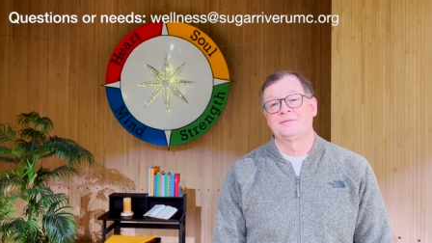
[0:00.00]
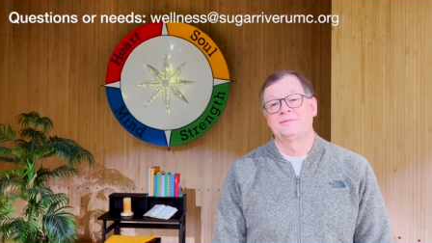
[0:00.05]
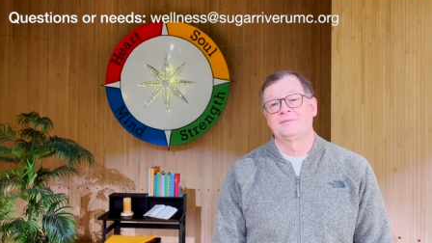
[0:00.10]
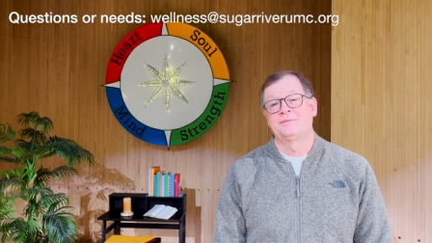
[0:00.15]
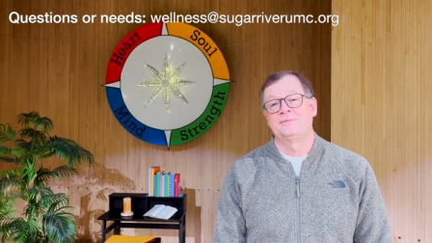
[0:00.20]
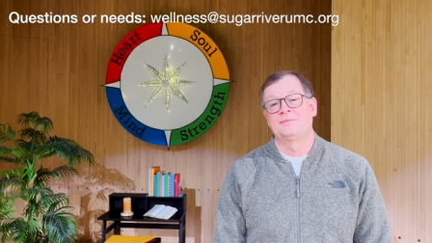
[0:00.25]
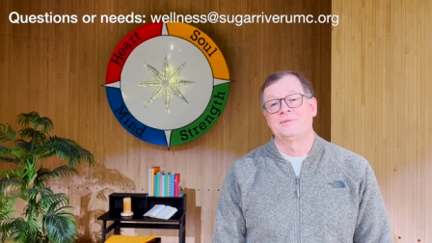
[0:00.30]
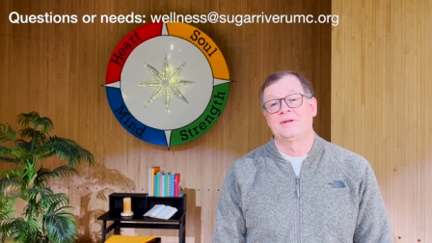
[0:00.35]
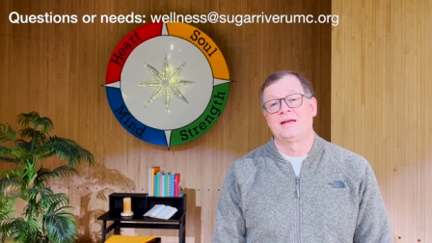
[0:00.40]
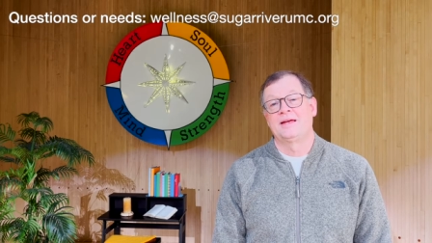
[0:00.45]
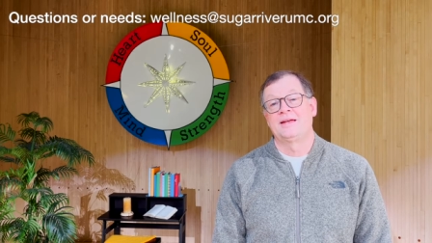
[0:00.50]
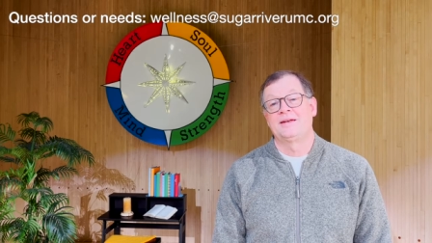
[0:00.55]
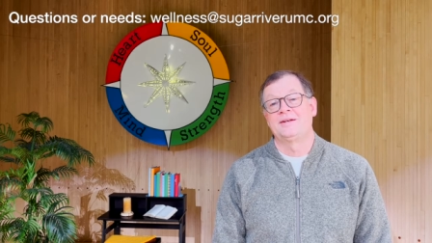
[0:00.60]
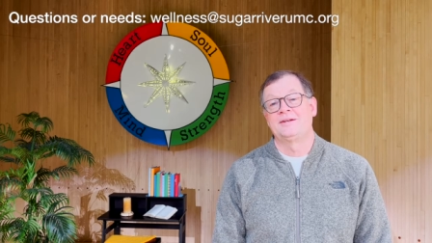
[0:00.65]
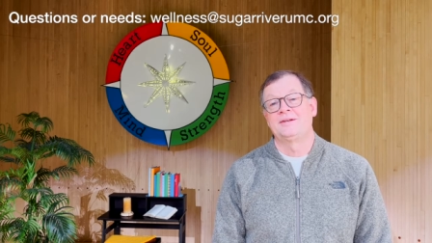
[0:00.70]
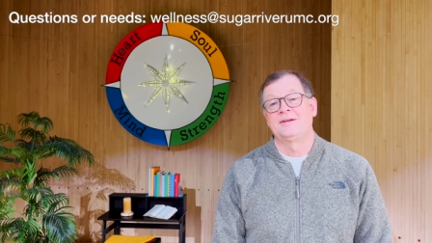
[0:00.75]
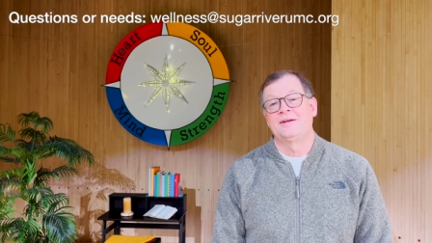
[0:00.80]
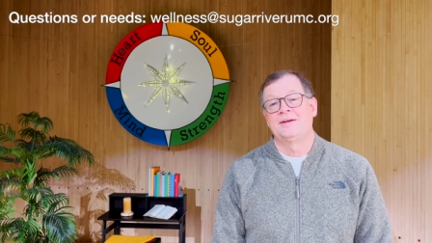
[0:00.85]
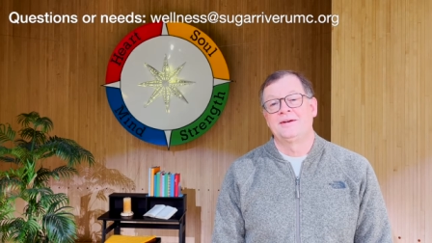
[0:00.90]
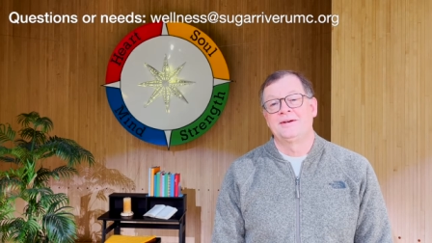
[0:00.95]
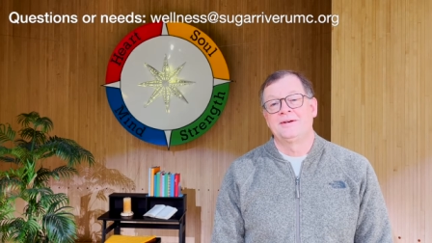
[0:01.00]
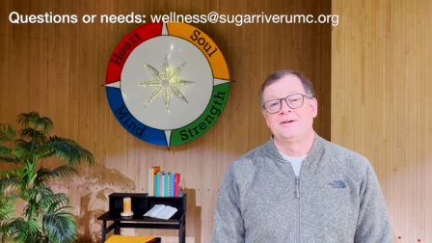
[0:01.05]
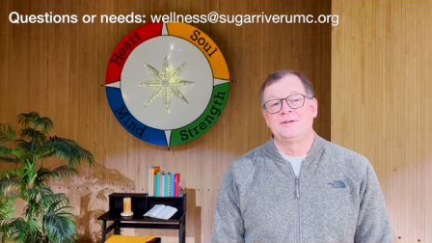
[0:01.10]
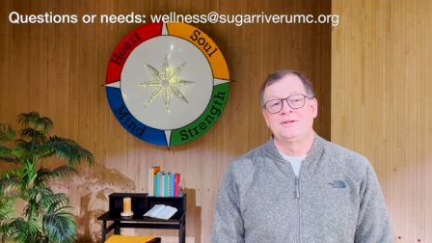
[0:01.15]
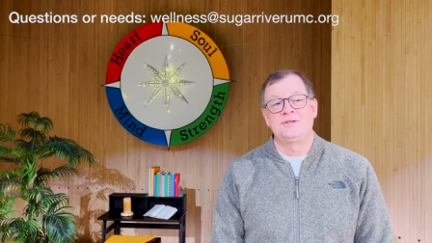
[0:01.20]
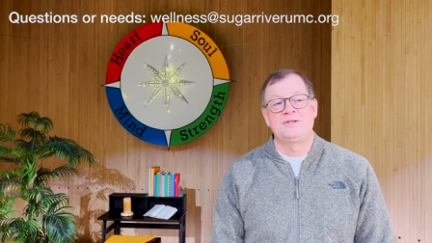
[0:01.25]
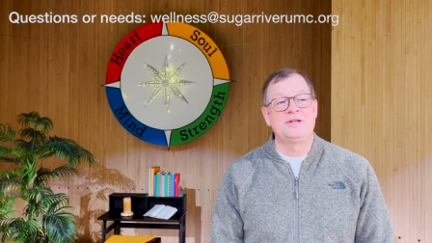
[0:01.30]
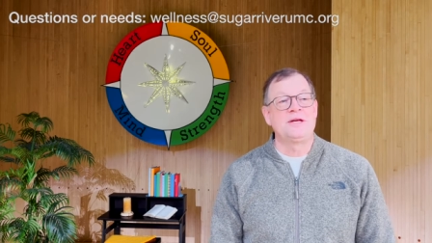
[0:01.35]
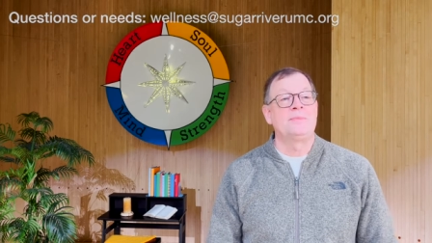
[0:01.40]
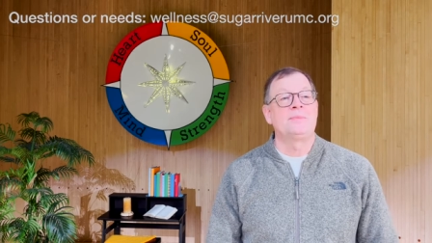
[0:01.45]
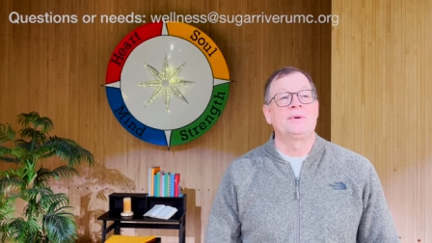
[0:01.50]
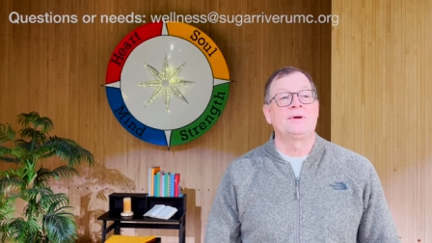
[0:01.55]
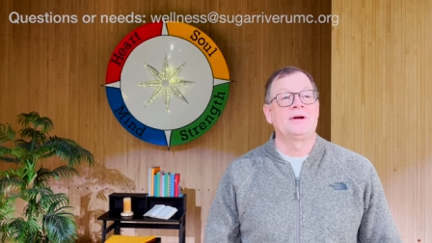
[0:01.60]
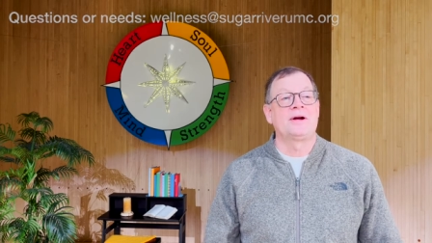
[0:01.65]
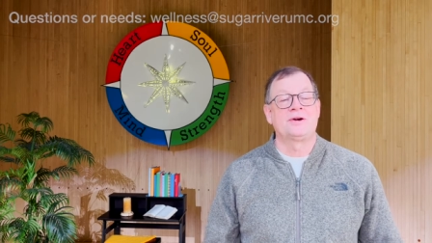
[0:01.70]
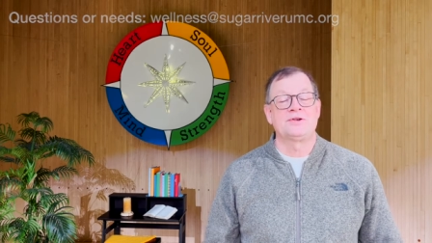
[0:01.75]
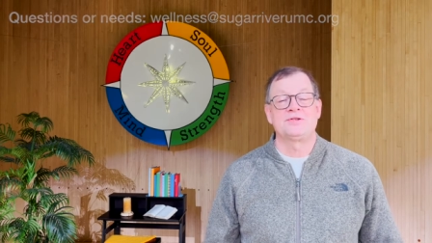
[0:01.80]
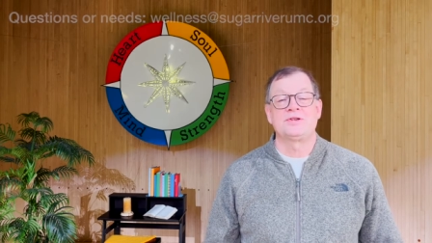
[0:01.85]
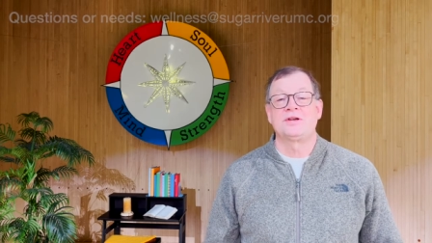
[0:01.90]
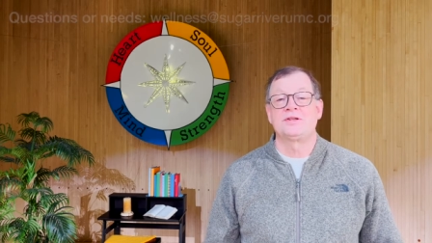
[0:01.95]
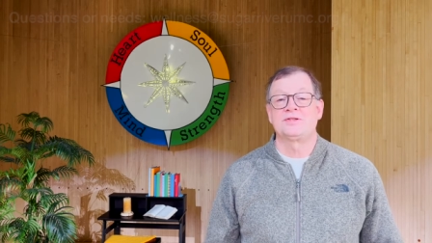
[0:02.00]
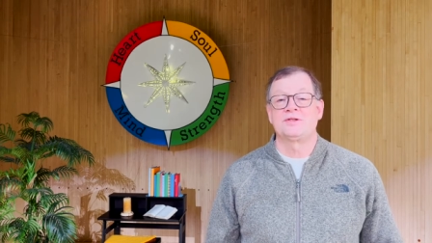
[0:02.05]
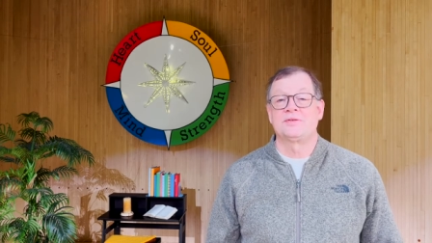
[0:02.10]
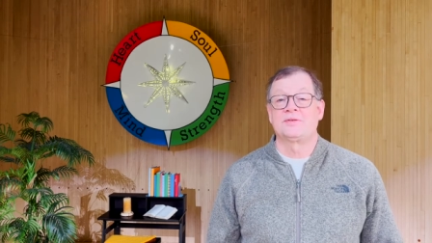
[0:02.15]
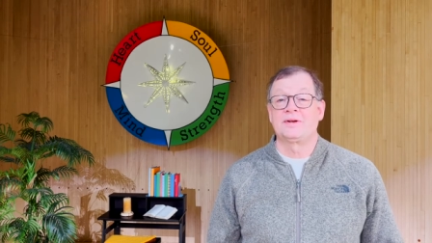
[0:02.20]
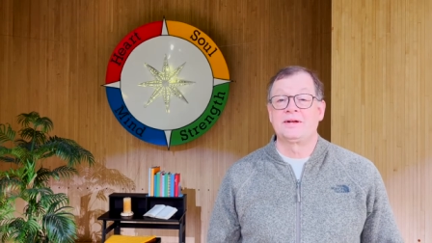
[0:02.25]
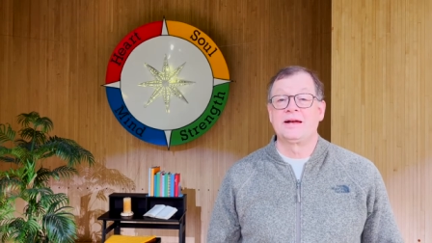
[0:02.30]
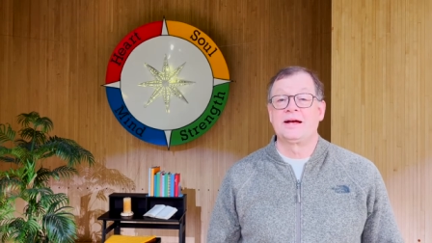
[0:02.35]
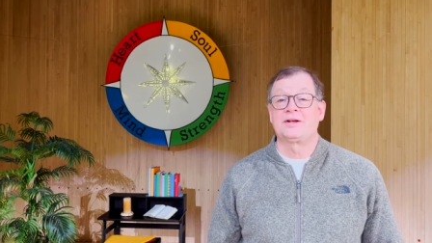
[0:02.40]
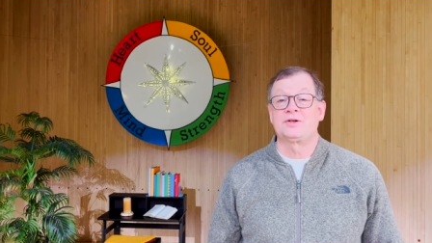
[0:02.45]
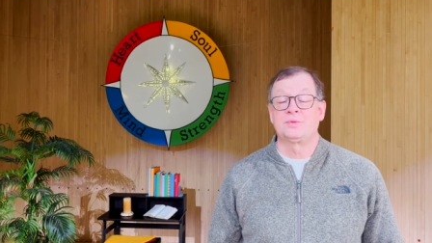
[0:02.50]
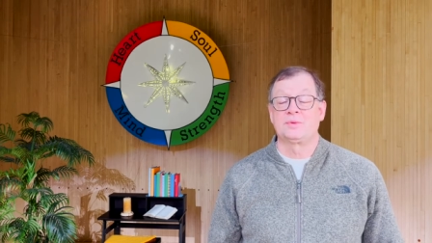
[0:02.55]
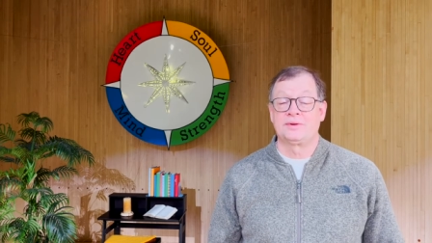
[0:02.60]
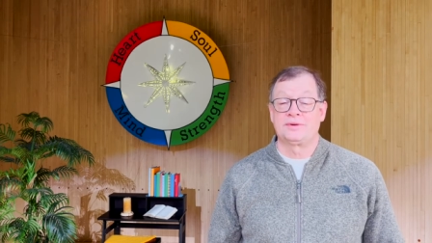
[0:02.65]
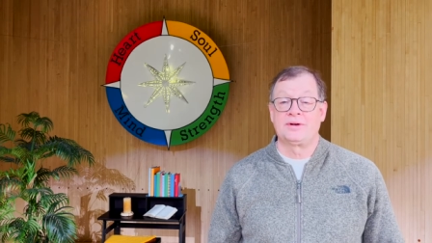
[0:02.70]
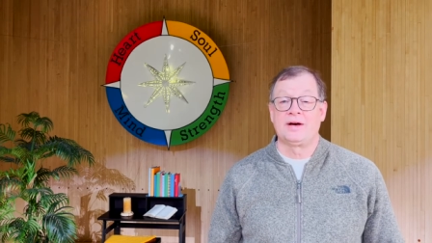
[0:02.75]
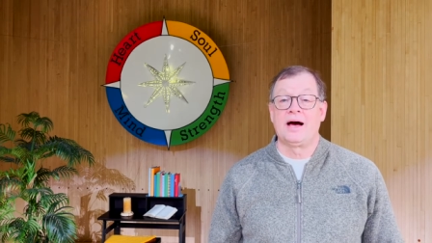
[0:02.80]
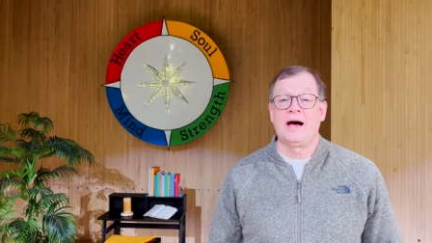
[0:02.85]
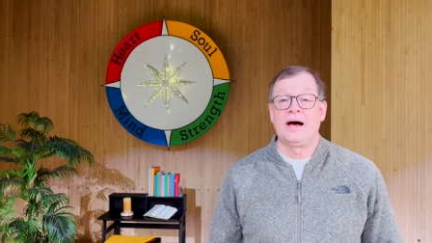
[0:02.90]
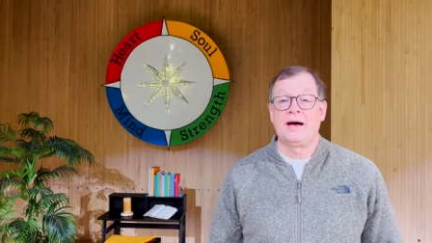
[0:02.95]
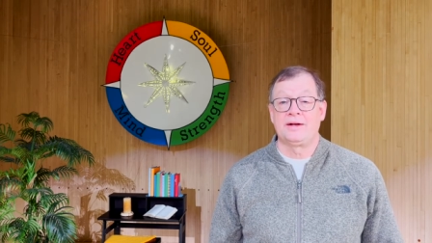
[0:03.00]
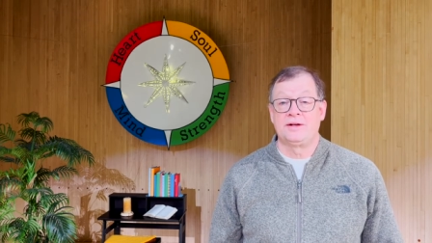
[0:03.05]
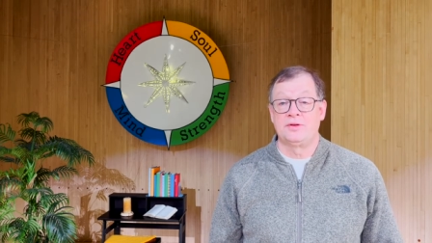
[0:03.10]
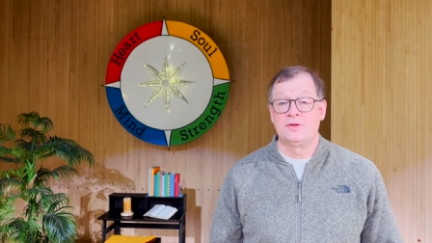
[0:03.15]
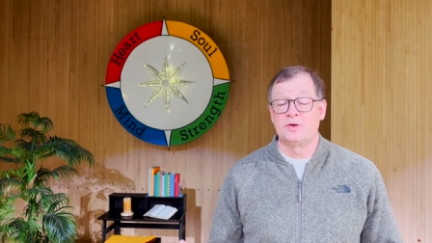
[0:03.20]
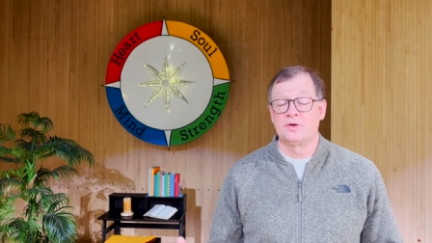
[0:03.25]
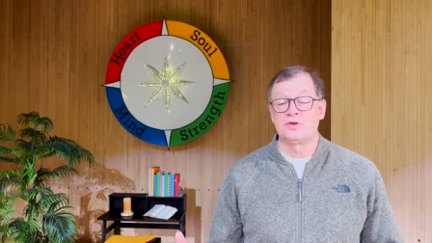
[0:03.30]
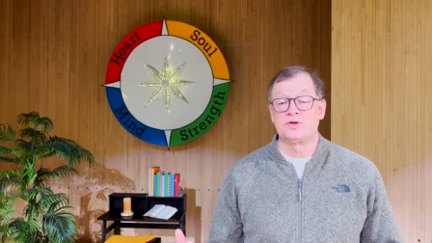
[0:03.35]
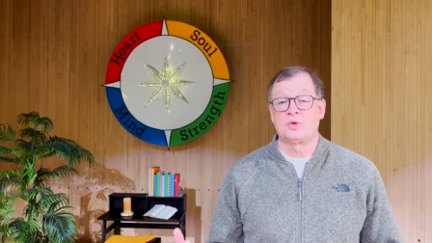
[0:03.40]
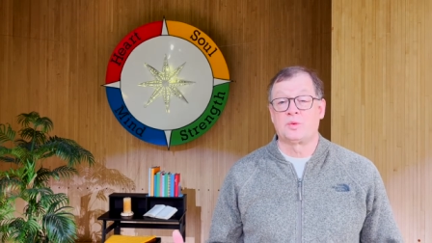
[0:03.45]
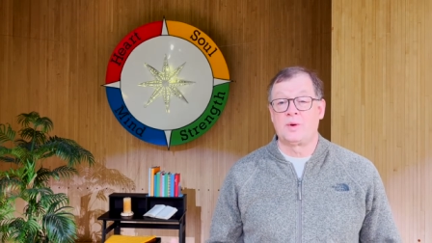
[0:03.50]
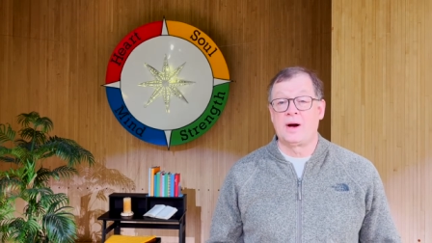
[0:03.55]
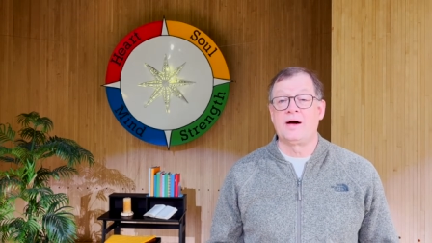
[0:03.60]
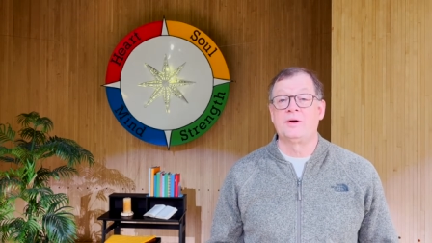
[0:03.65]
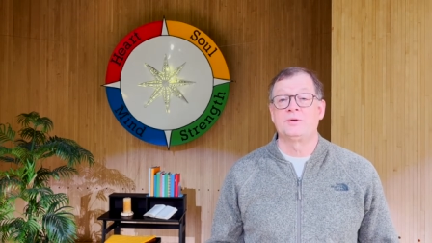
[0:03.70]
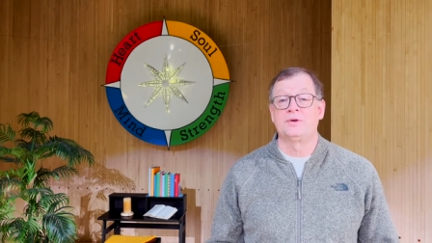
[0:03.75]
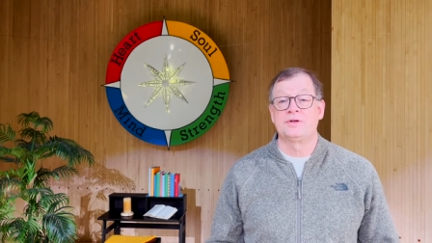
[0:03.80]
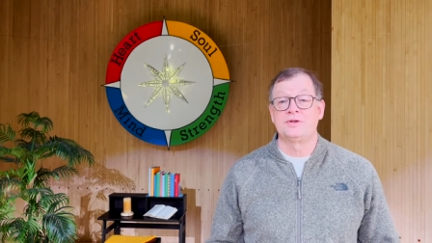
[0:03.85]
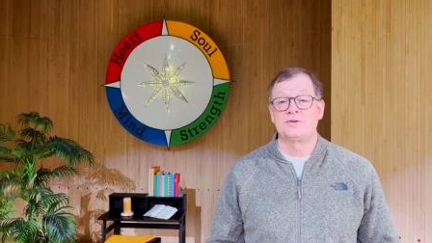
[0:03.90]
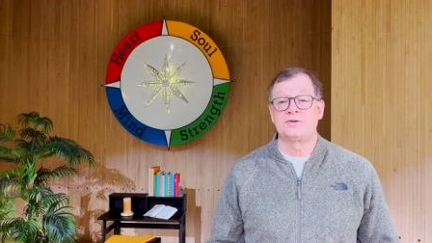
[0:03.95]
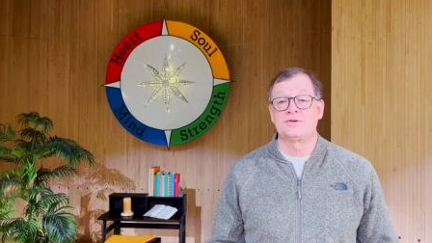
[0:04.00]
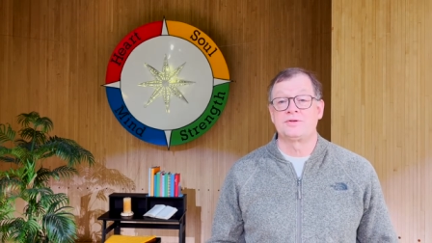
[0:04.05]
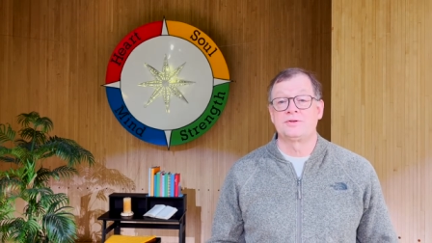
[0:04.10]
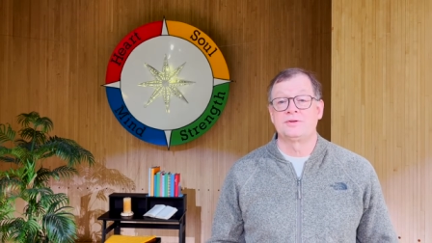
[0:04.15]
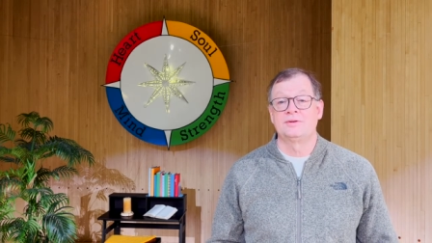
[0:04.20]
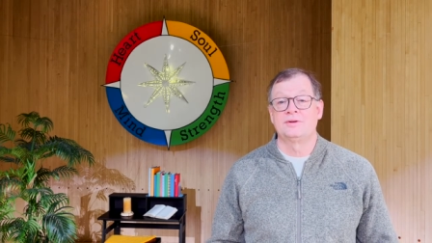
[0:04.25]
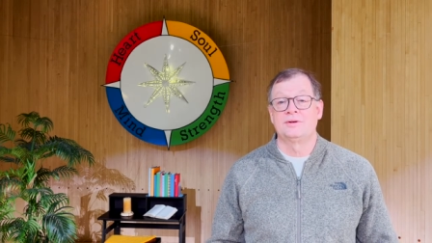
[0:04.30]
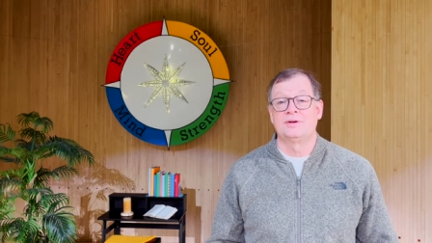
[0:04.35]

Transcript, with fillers: and deepen our sense of connection with God and those around us.